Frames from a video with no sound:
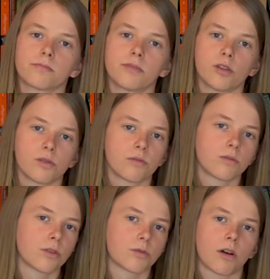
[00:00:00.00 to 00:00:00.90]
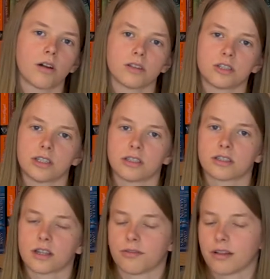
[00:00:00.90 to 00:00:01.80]
neurology and
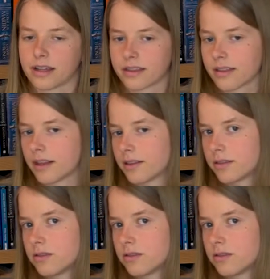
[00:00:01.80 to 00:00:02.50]
stuff like that,